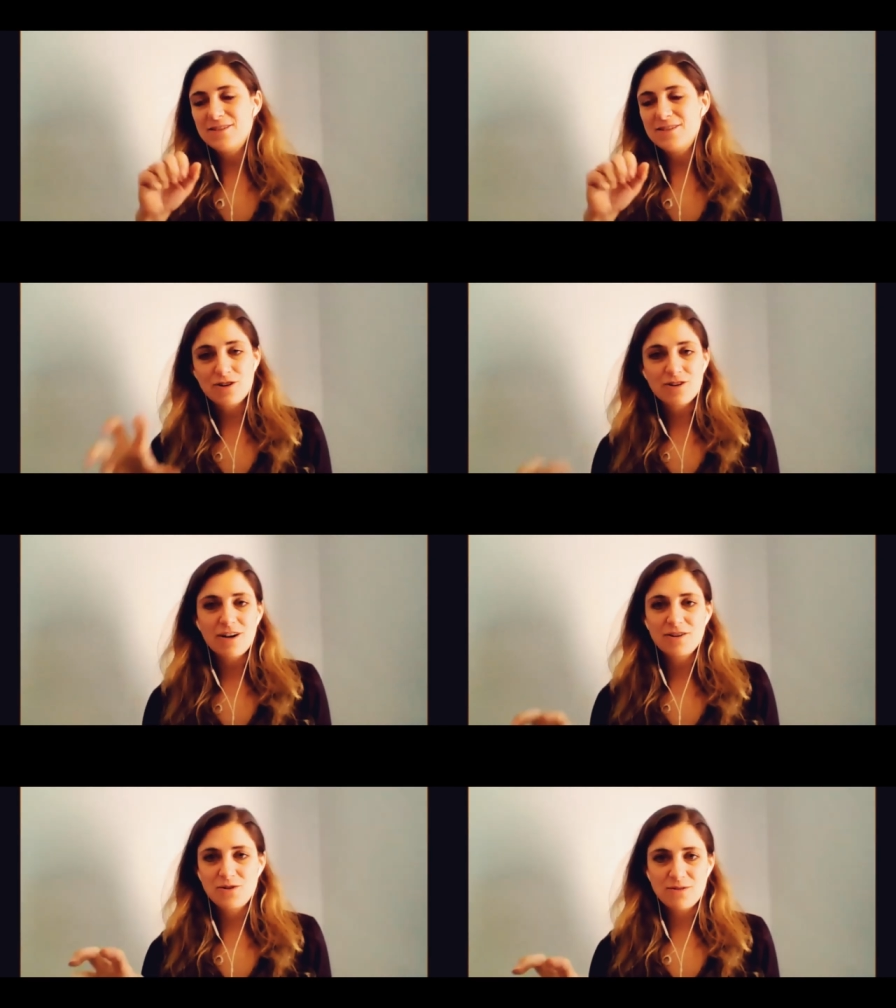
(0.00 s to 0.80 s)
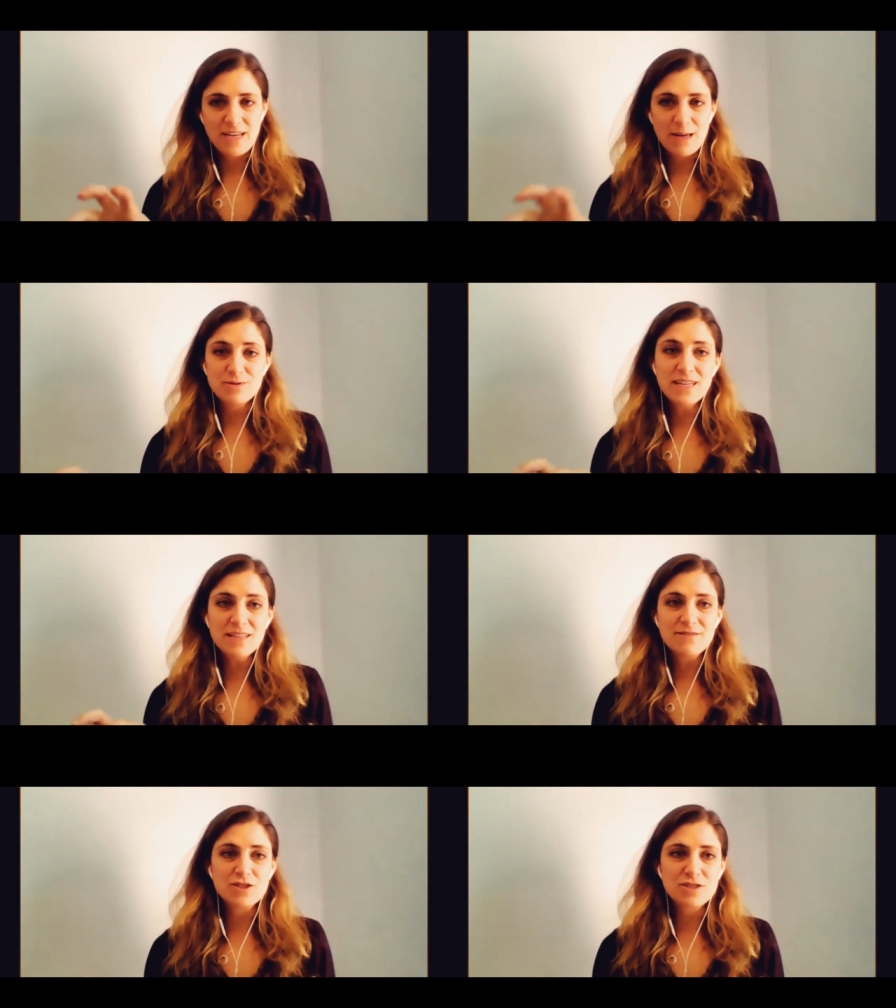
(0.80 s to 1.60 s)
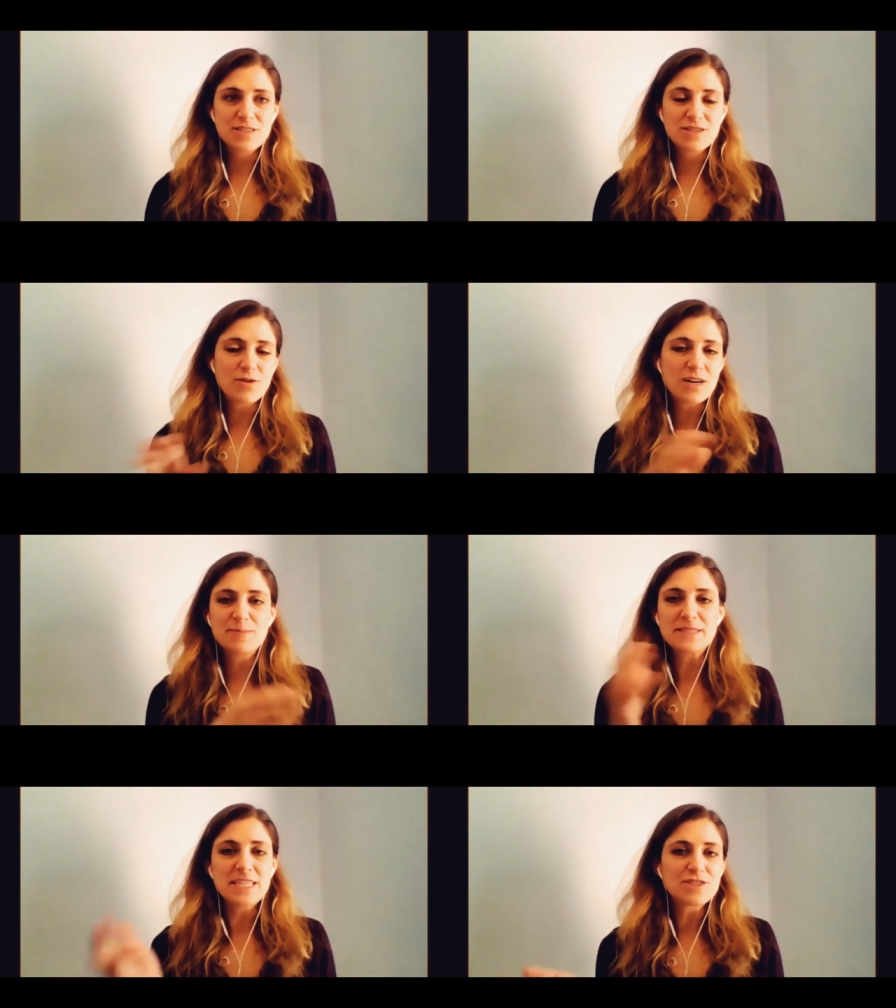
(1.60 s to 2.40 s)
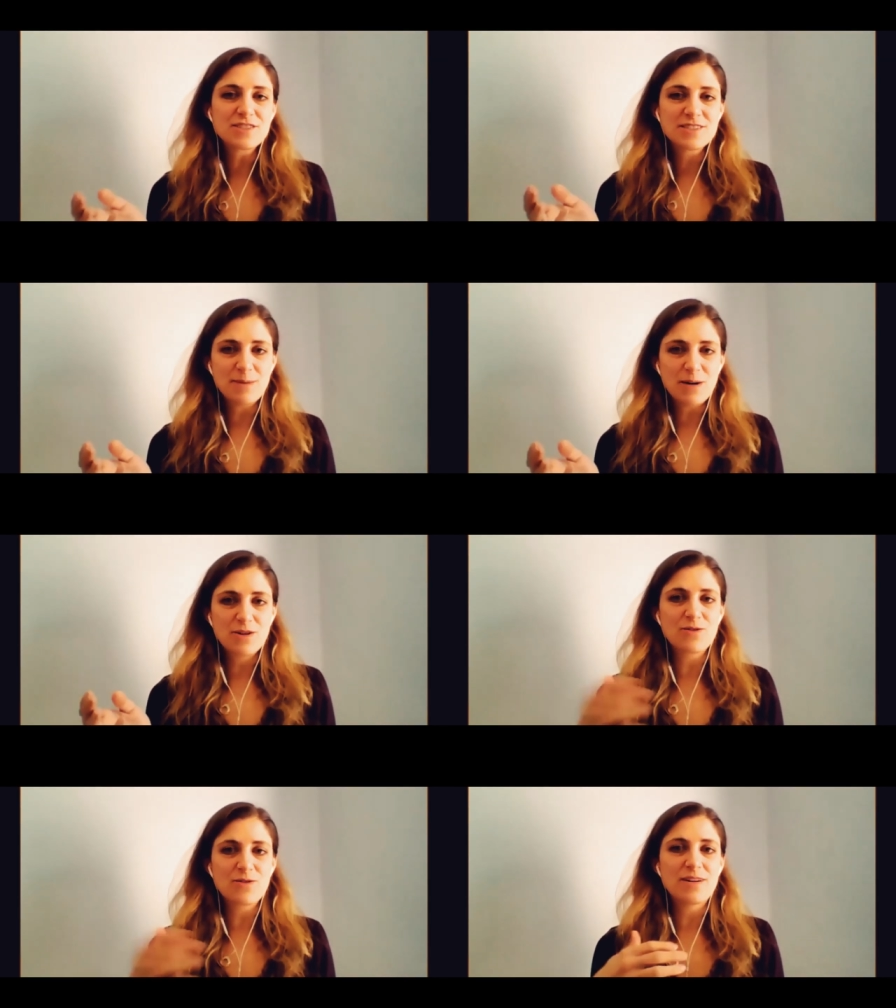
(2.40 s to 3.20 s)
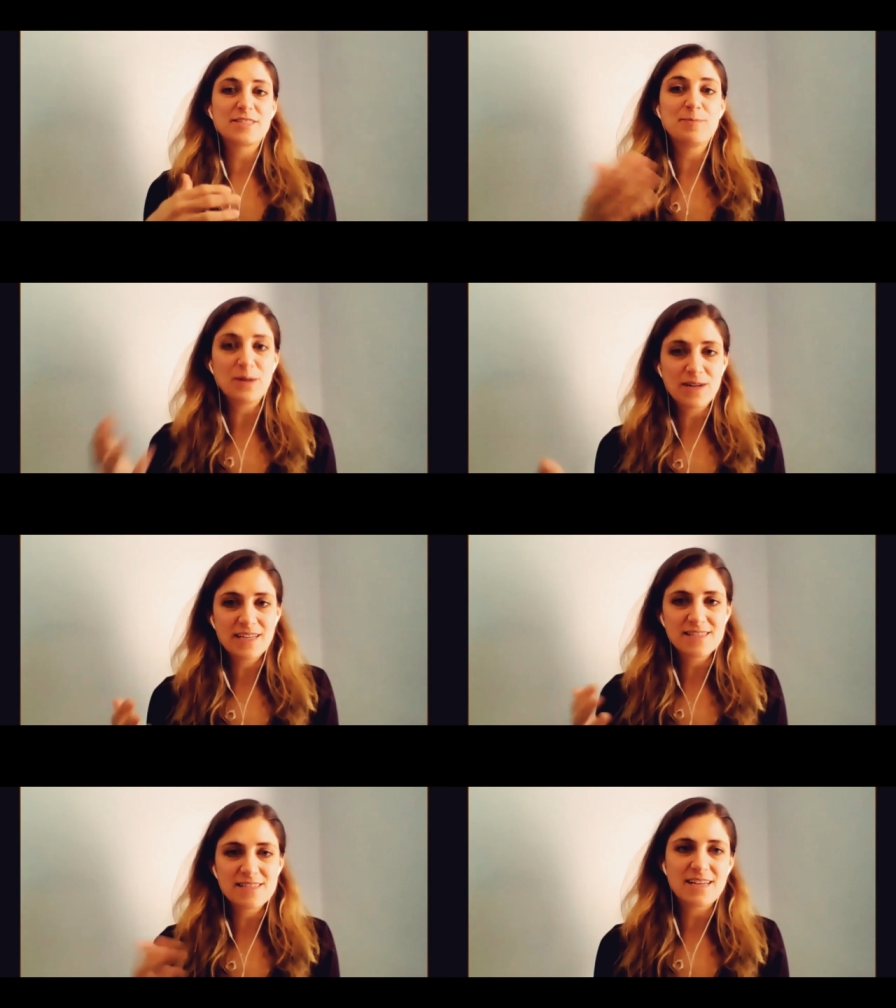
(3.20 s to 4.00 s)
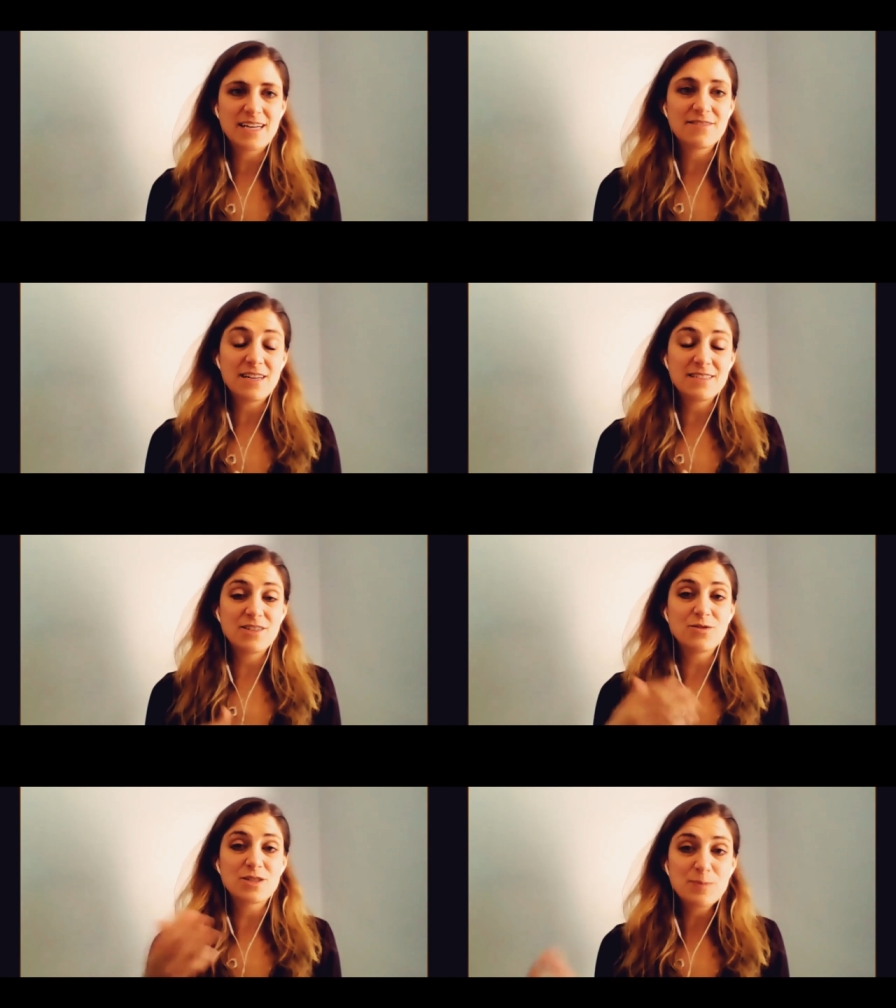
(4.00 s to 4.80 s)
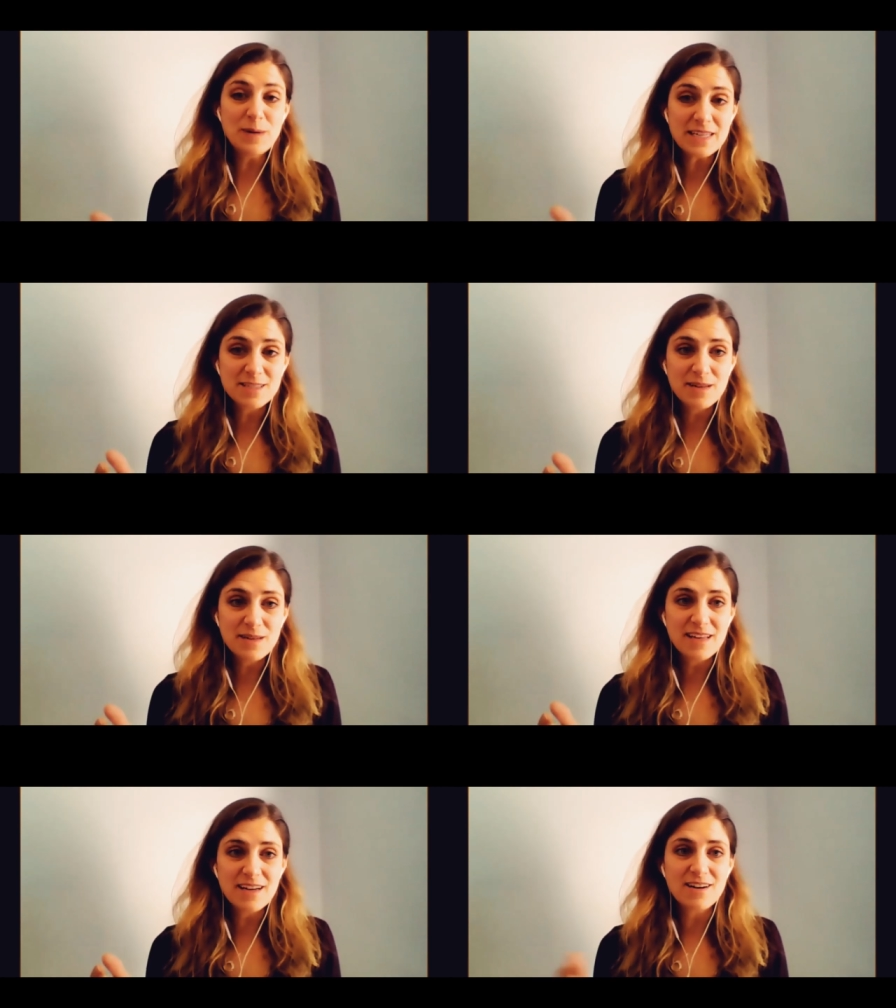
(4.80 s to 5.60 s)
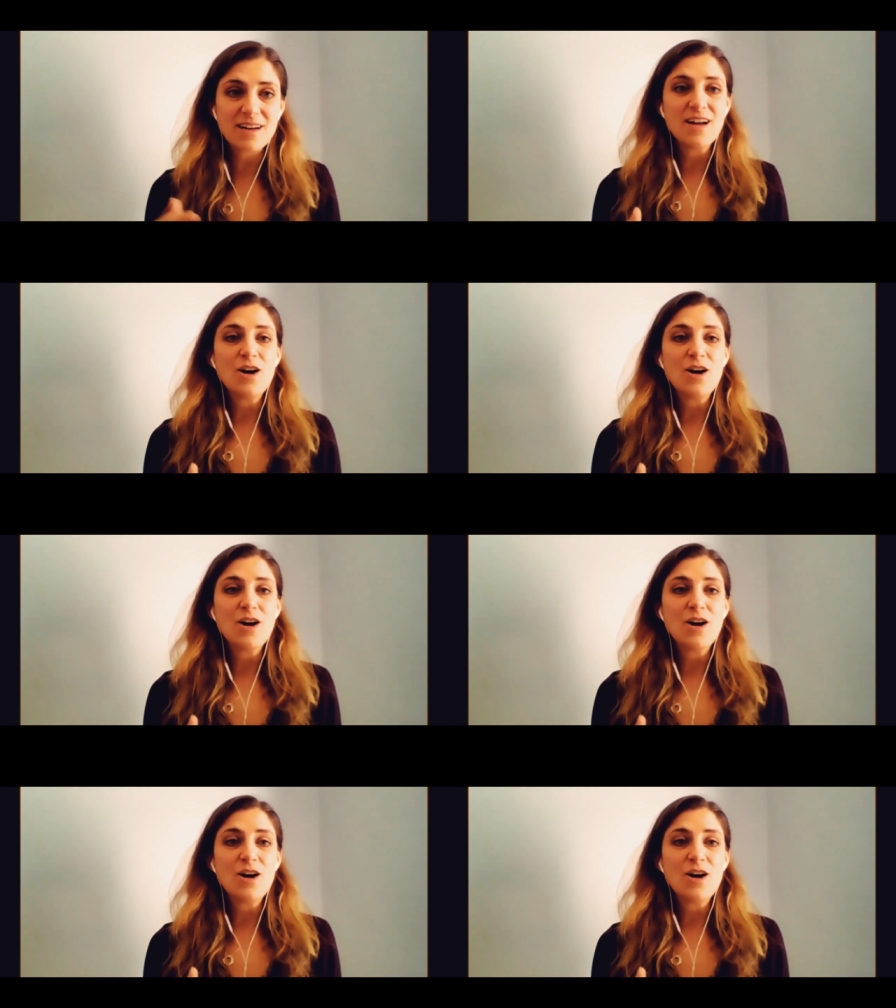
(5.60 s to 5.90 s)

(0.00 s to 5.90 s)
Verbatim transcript: turn on your cable television, your expectations about your experience, the kind of content you expect to be there,